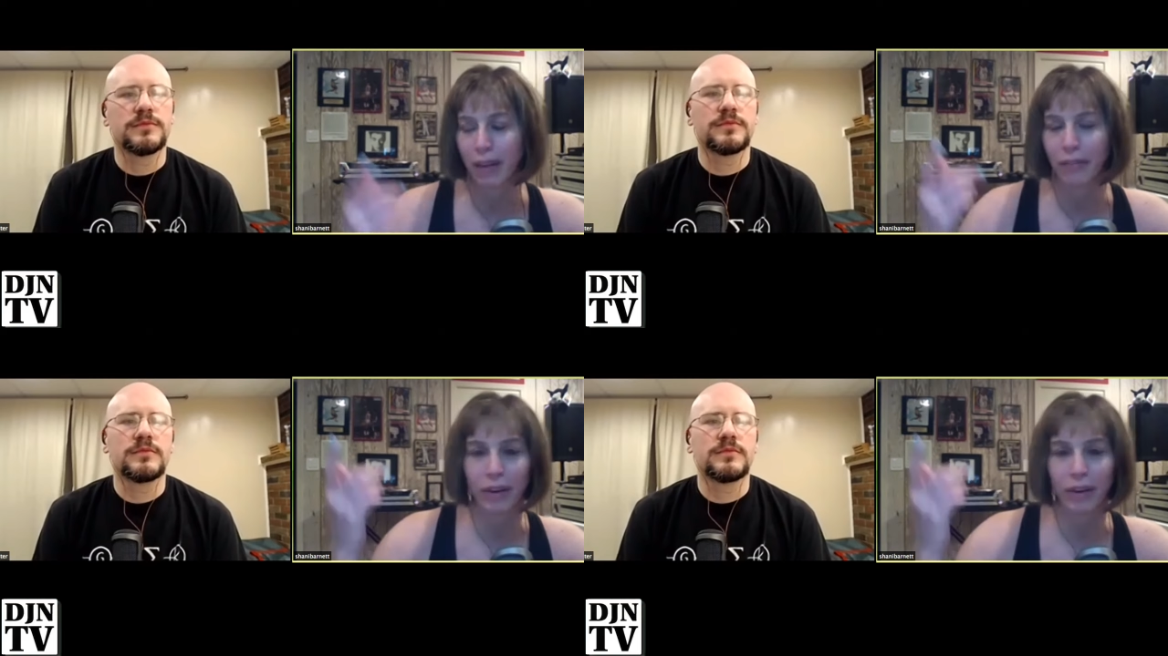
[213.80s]

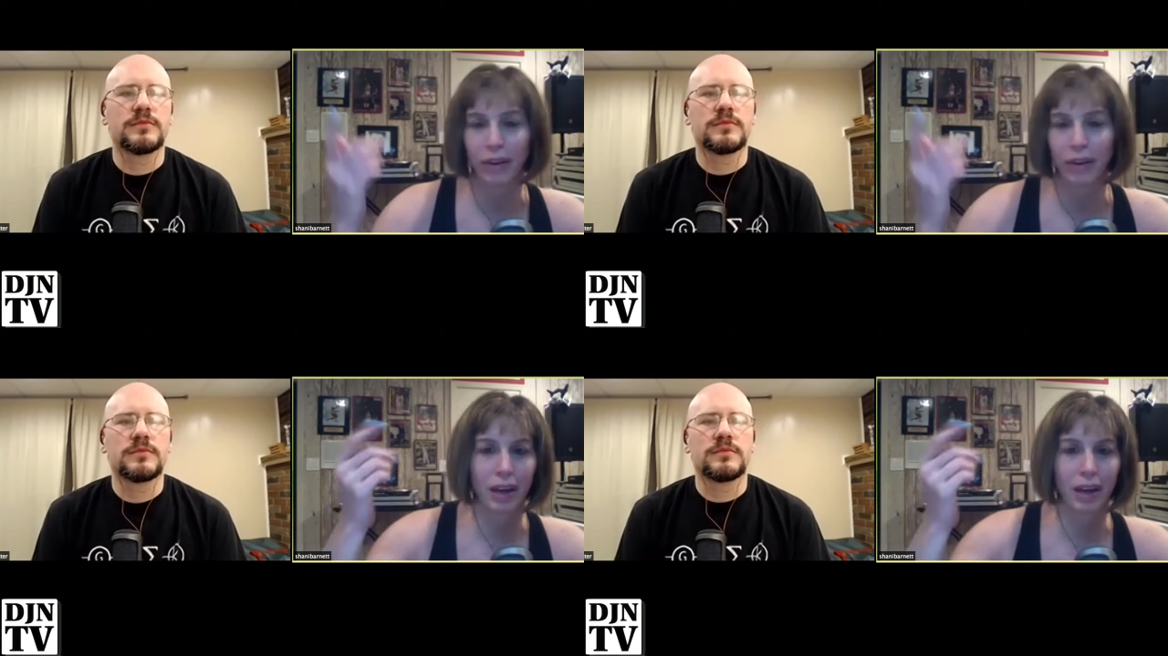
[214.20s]
Speaker 1: forgot
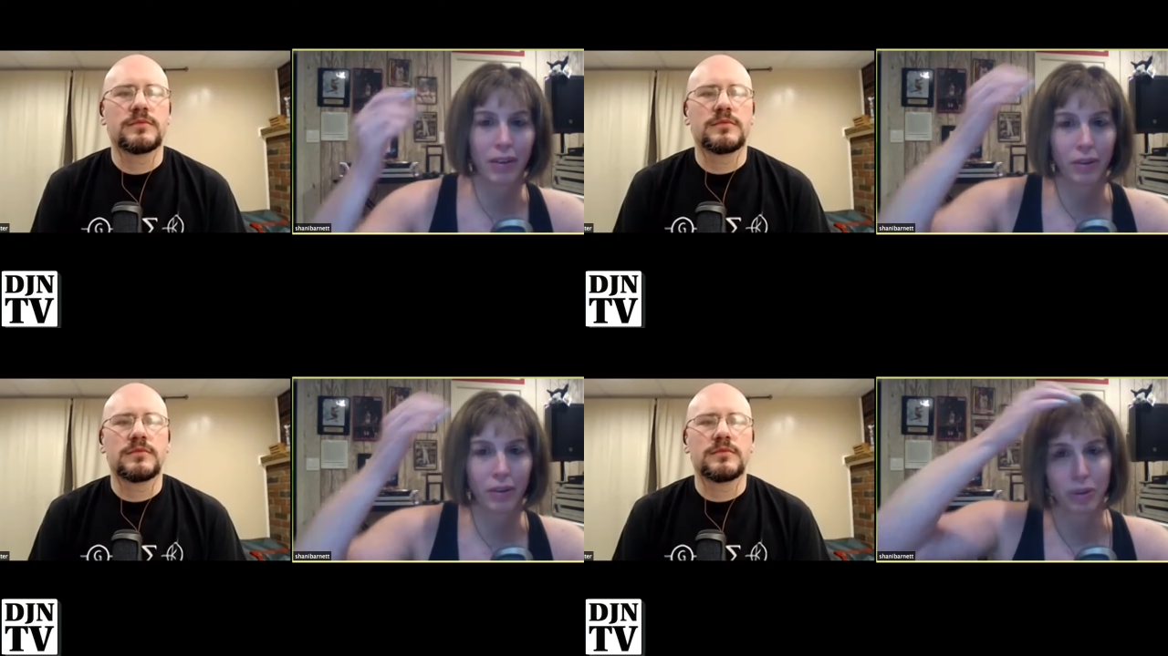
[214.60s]
the
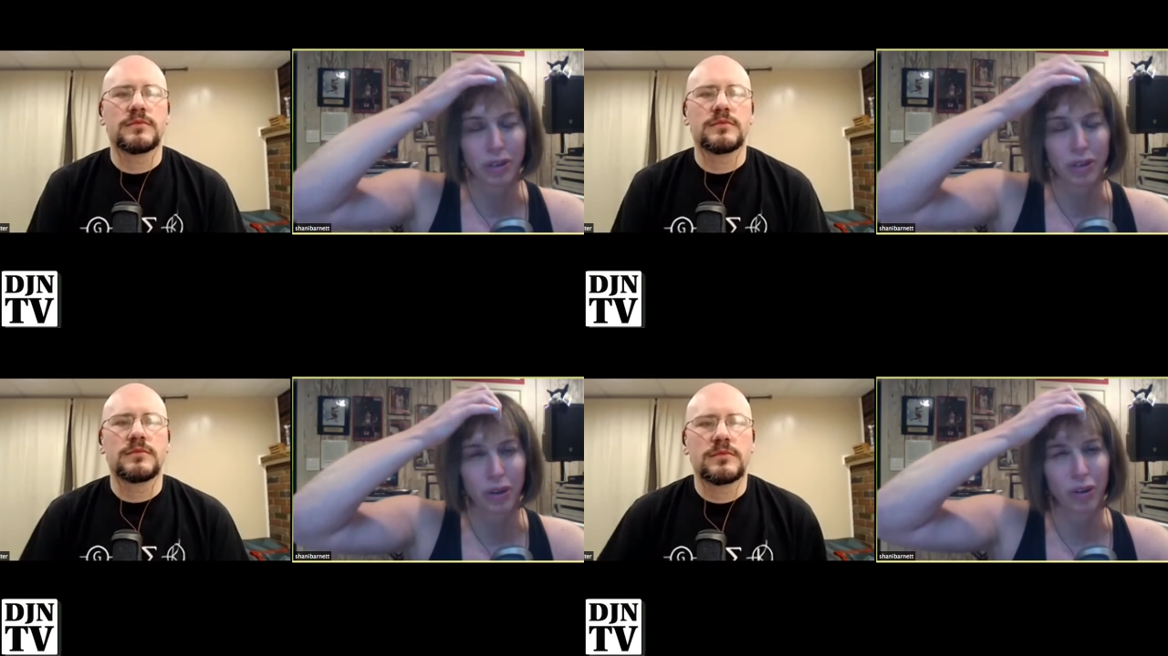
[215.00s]
other
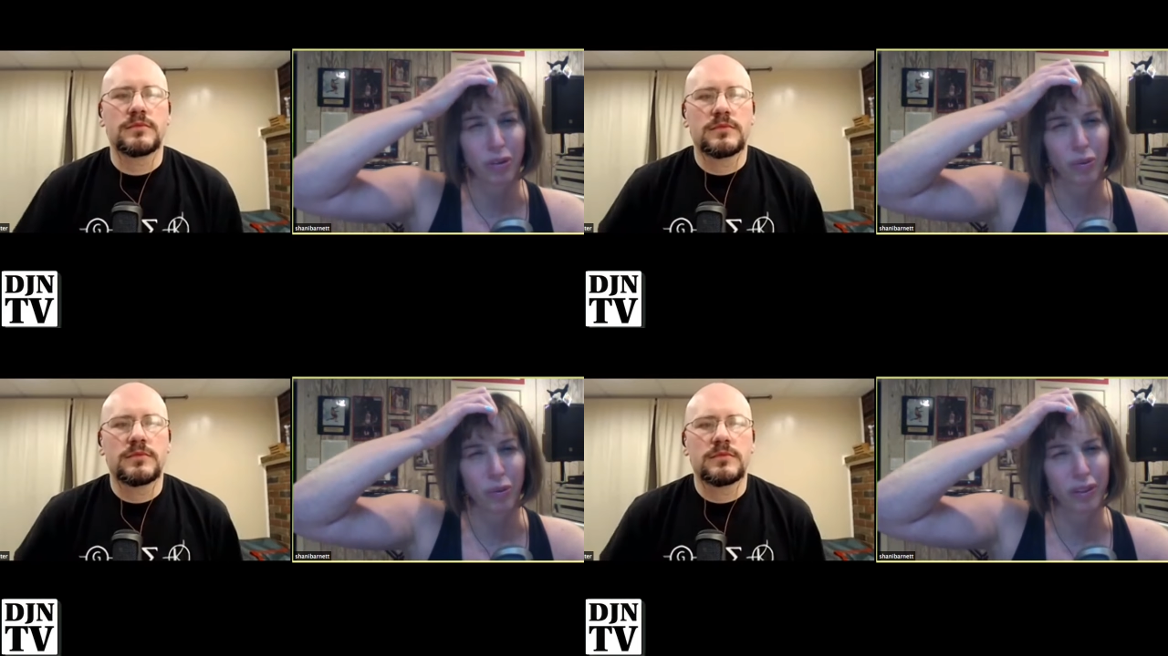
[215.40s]

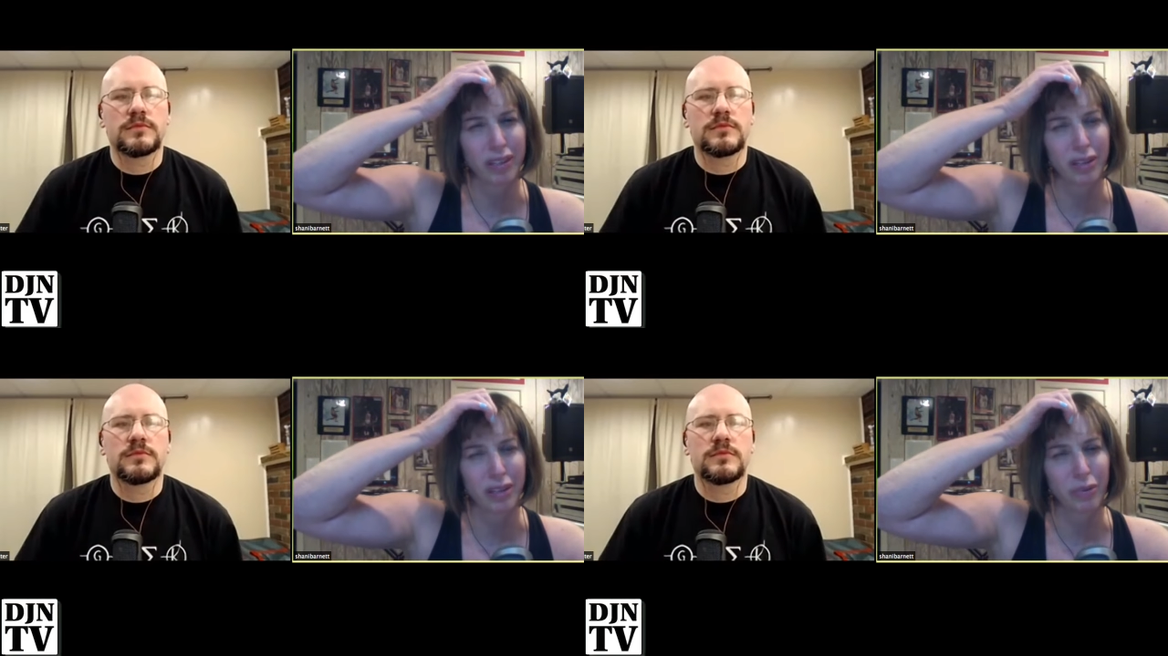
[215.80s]
musical. They
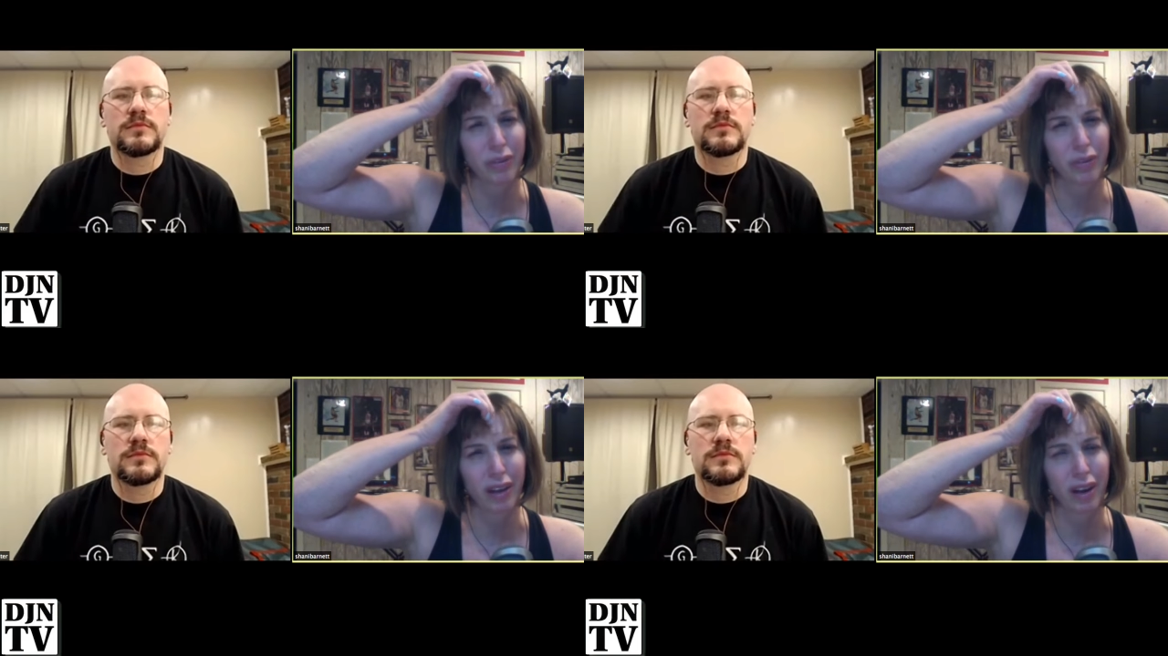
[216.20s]
did the
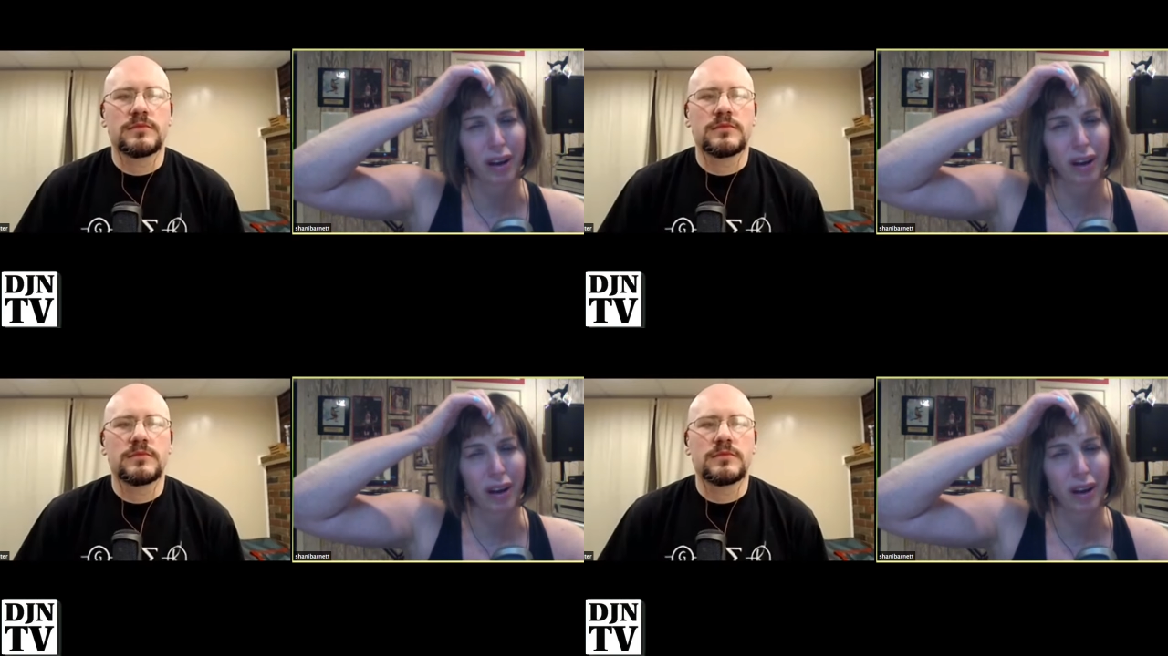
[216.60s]
movie.